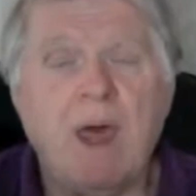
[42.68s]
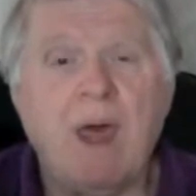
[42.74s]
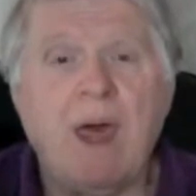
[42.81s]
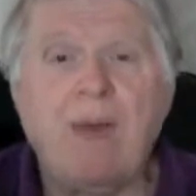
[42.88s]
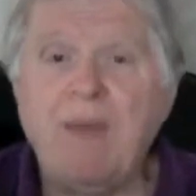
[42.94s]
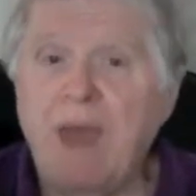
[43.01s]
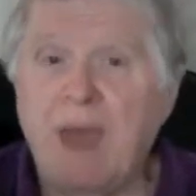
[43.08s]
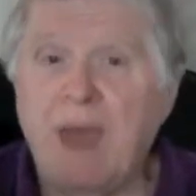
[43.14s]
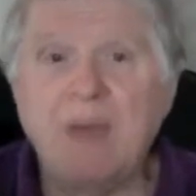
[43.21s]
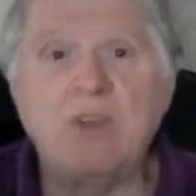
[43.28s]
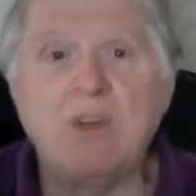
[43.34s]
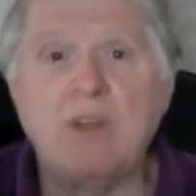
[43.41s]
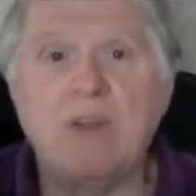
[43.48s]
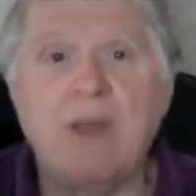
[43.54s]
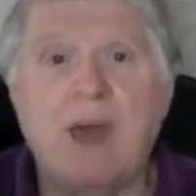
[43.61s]
And the
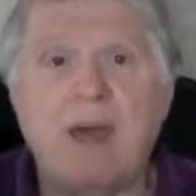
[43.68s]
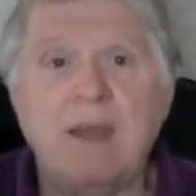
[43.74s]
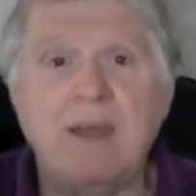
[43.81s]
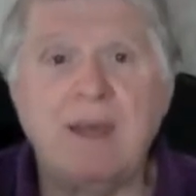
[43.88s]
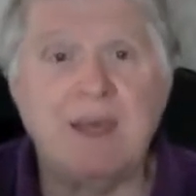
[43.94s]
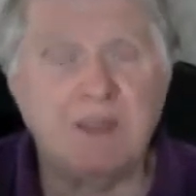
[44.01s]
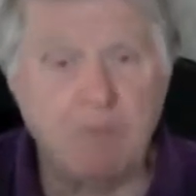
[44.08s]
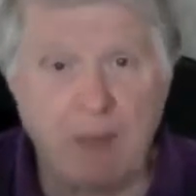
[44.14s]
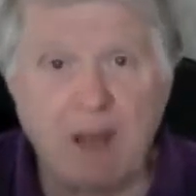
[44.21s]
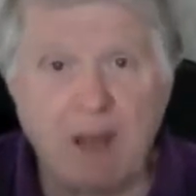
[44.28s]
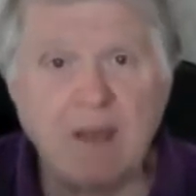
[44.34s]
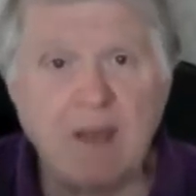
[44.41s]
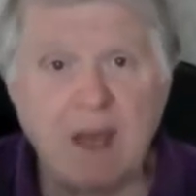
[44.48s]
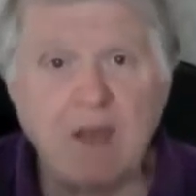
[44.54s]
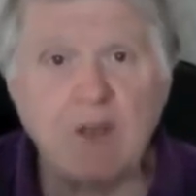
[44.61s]
answer to that is
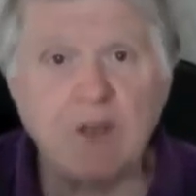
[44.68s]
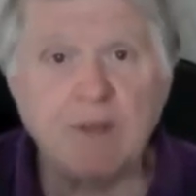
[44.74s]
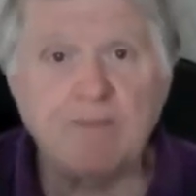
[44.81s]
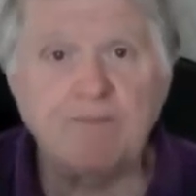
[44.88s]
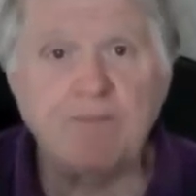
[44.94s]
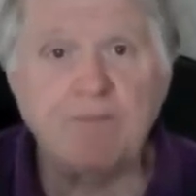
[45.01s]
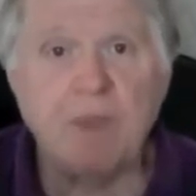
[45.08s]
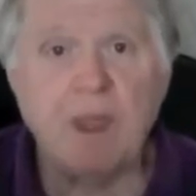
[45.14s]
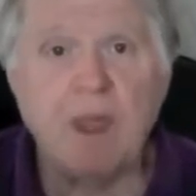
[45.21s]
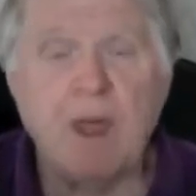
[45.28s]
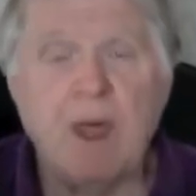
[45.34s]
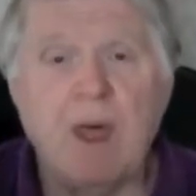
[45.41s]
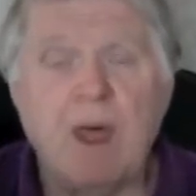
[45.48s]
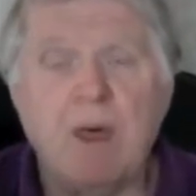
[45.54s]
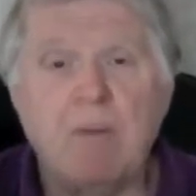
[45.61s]
meditation.
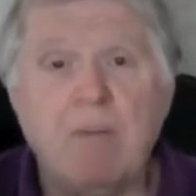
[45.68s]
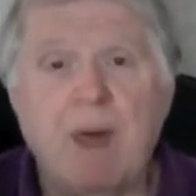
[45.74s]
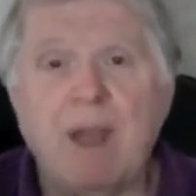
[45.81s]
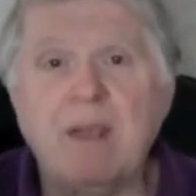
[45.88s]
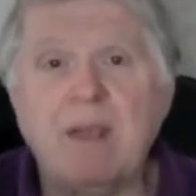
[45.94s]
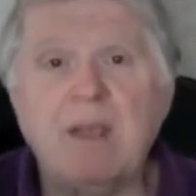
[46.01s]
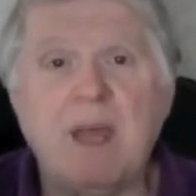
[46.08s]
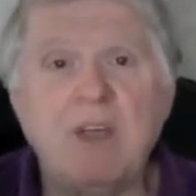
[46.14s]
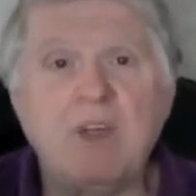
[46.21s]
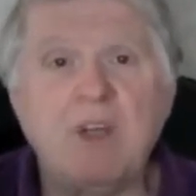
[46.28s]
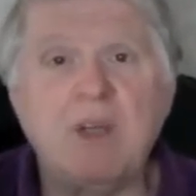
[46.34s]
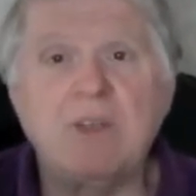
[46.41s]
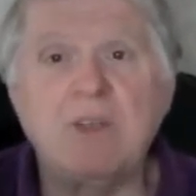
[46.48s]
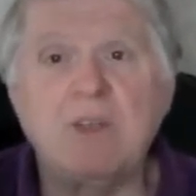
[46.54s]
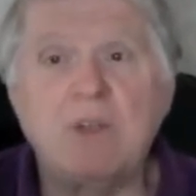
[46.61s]

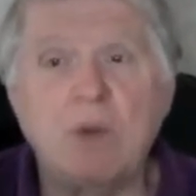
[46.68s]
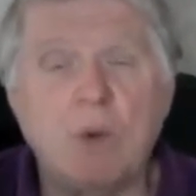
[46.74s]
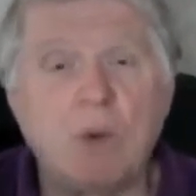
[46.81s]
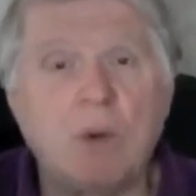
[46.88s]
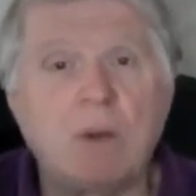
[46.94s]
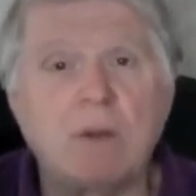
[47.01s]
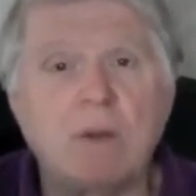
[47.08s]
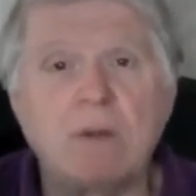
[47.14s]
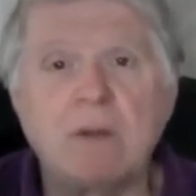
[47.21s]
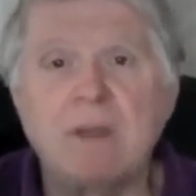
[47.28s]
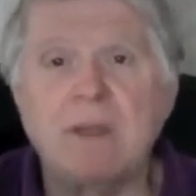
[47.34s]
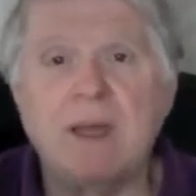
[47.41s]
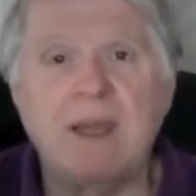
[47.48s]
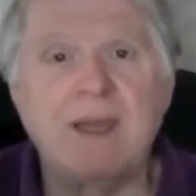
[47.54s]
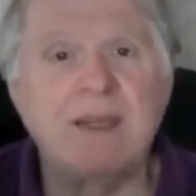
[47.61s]
Meditation is a tool
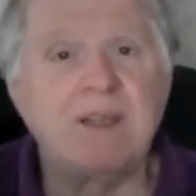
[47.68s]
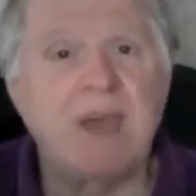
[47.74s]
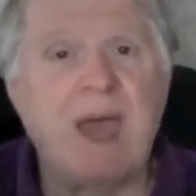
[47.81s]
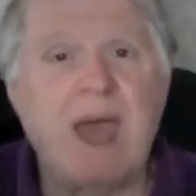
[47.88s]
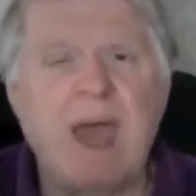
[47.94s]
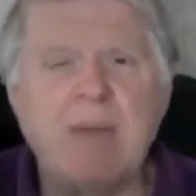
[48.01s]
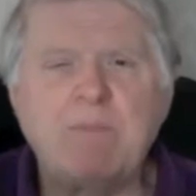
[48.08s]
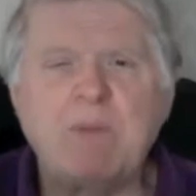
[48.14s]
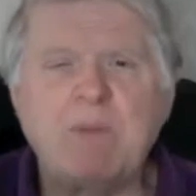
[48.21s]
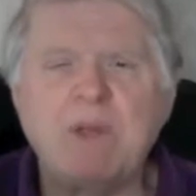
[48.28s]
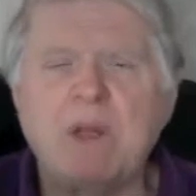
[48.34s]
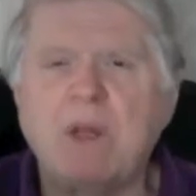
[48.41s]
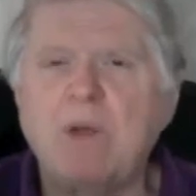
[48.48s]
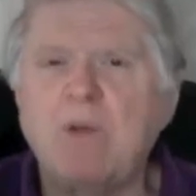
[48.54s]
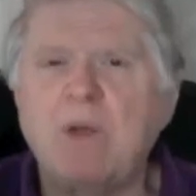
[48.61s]
that is
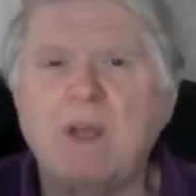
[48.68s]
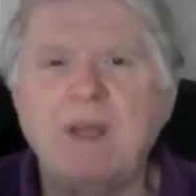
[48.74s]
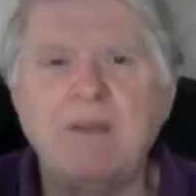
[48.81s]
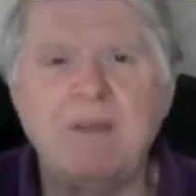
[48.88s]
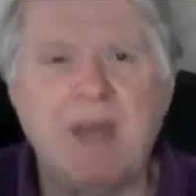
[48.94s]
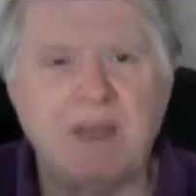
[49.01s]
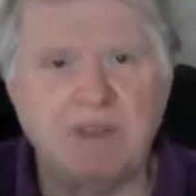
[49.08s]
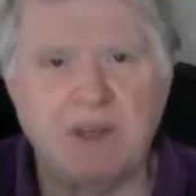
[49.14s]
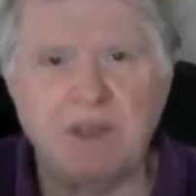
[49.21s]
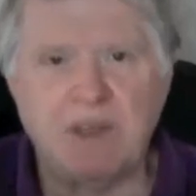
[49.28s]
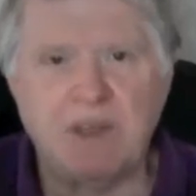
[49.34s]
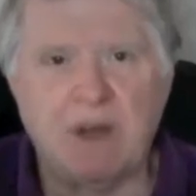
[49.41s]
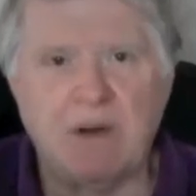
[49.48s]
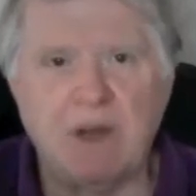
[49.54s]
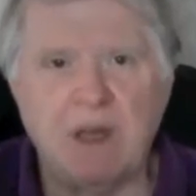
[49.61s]
absolutely
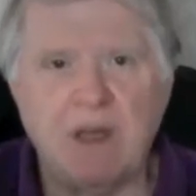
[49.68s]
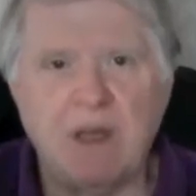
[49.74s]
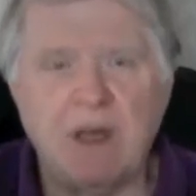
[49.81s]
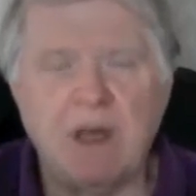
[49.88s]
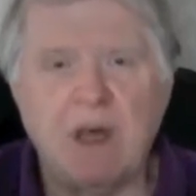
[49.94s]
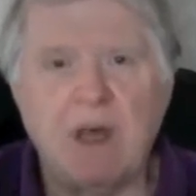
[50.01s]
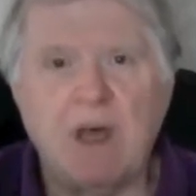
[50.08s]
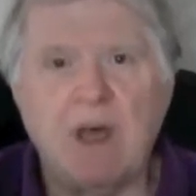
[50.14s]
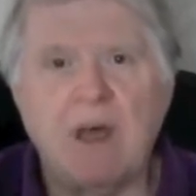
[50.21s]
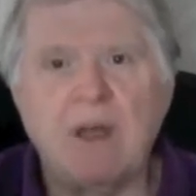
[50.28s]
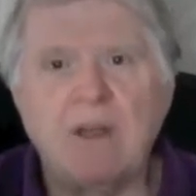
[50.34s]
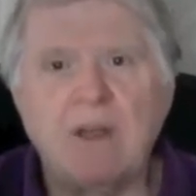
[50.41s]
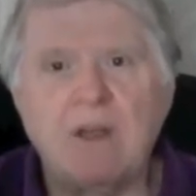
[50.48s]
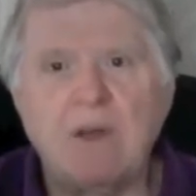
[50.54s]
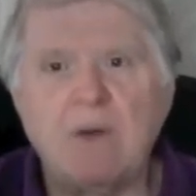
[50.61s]
necessary
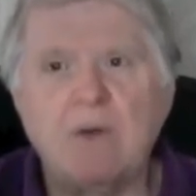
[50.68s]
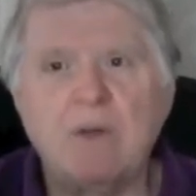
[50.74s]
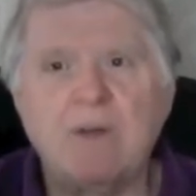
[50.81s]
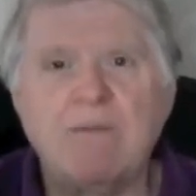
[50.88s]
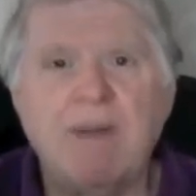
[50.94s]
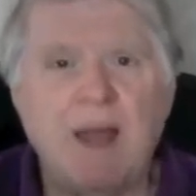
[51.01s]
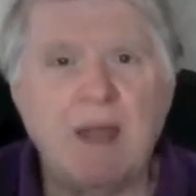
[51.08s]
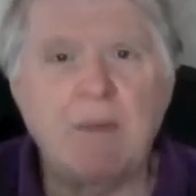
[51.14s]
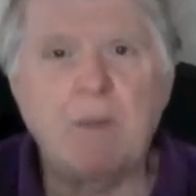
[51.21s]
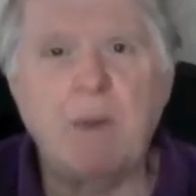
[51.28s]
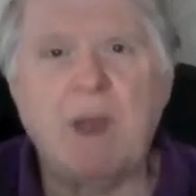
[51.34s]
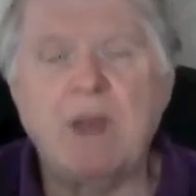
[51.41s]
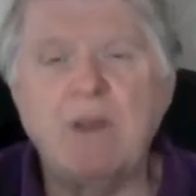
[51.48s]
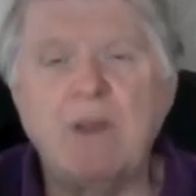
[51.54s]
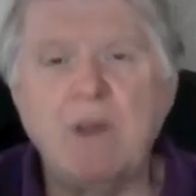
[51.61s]
to develop
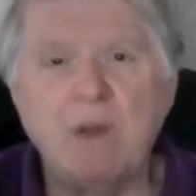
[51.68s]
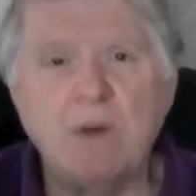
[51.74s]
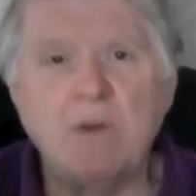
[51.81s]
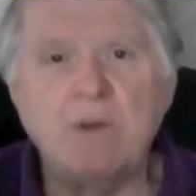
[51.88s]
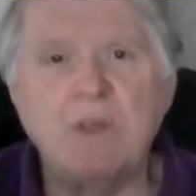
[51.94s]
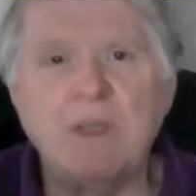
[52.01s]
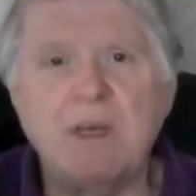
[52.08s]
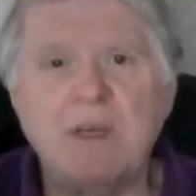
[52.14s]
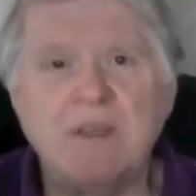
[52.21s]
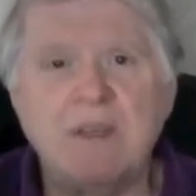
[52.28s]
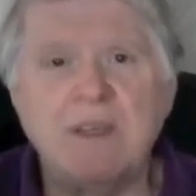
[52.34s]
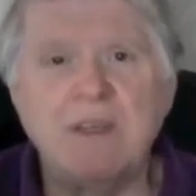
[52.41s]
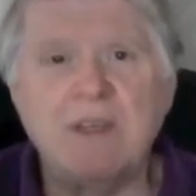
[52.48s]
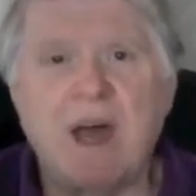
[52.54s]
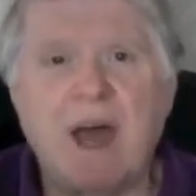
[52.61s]
and use
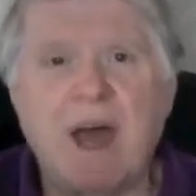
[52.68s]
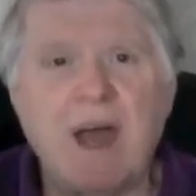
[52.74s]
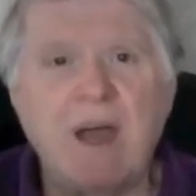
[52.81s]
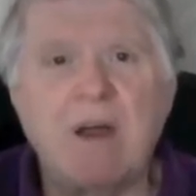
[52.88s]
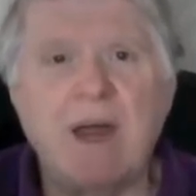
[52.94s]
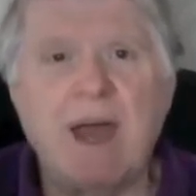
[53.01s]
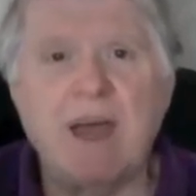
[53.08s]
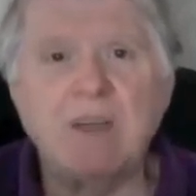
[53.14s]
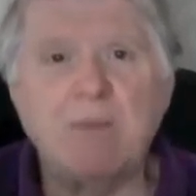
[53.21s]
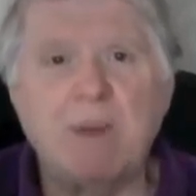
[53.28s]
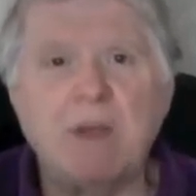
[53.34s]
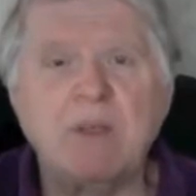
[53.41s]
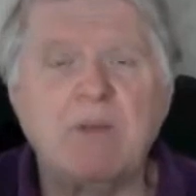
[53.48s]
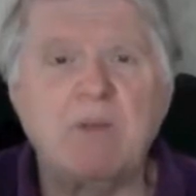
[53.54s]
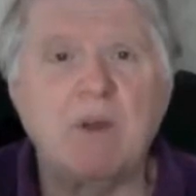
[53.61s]
these higher
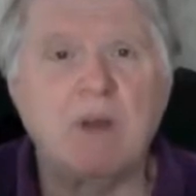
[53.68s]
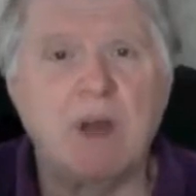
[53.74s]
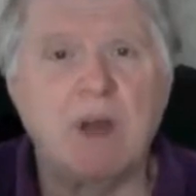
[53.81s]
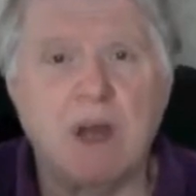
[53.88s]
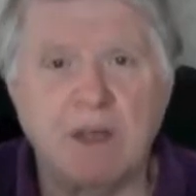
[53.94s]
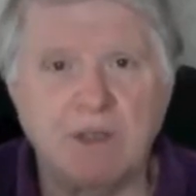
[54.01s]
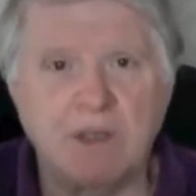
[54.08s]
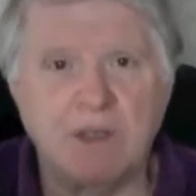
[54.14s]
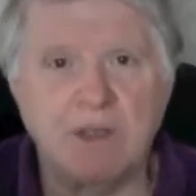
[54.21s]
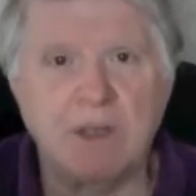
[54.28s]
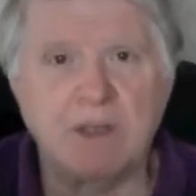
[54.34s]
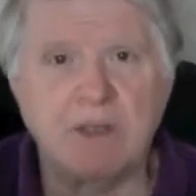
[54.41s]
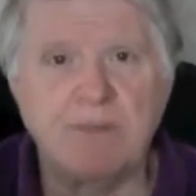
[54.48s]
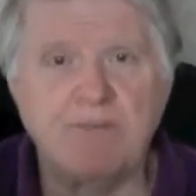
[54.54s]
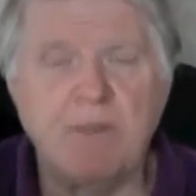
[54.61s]
aspects of your
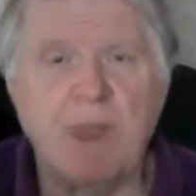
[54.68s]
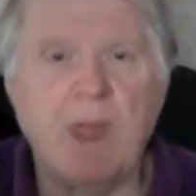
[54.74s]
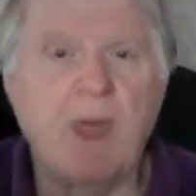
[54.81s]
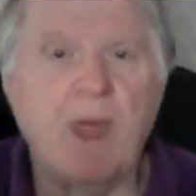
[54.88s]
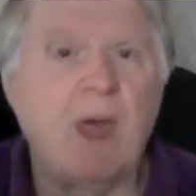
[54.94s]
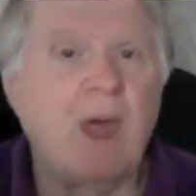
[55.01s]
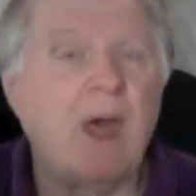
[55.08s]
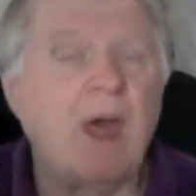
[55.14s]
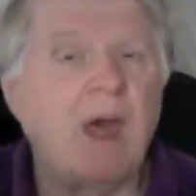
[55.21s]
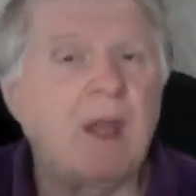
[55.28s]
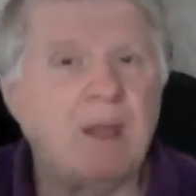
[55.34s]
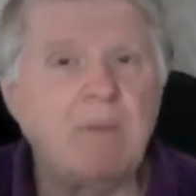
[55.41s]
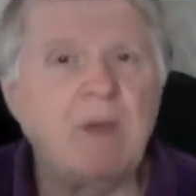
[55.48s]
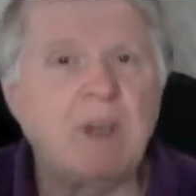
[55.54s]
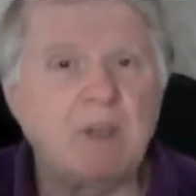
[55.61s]
consciousness. And
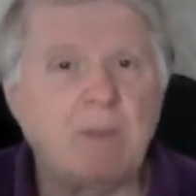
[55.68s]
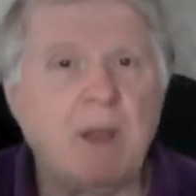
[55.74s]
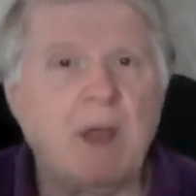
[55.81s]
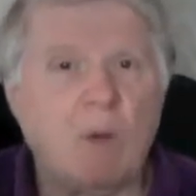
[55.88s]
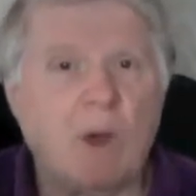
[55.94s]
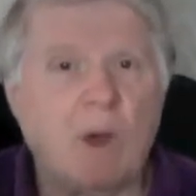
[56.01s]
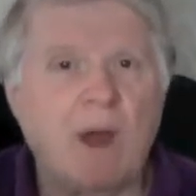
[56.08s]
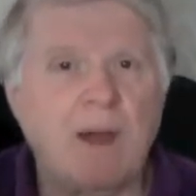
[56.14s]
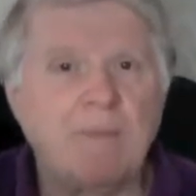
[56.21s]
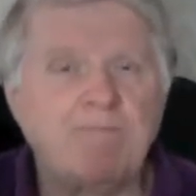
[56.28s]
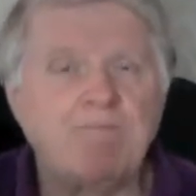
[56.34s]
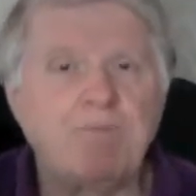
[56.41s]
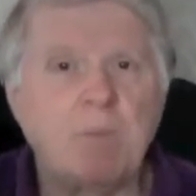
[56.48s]
let me explain why.